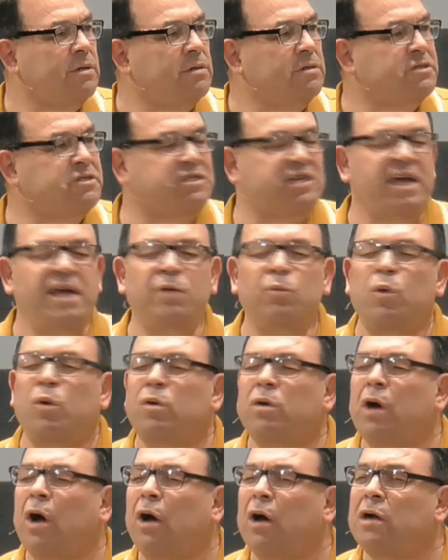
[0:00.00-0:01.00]
Sin will
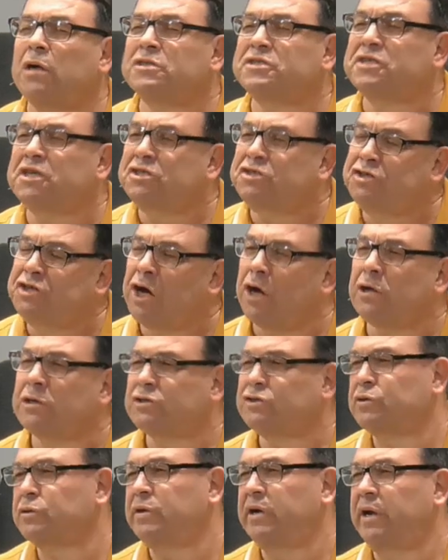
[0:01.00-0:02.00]
cause
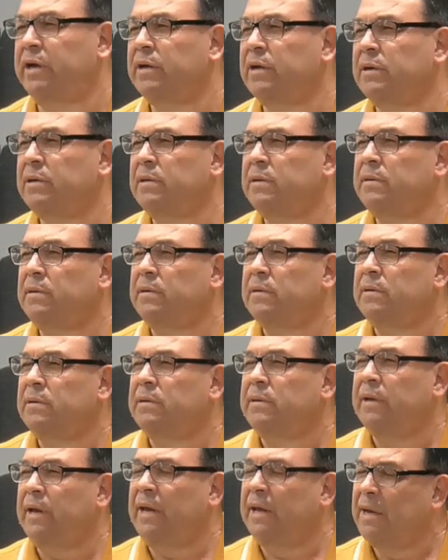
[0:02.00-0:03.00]
adultery
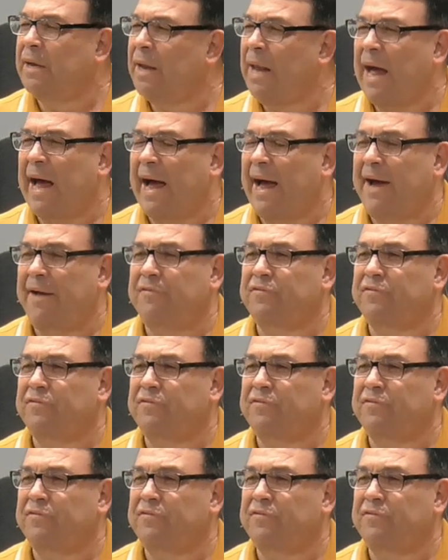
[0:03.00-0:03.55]
in lives.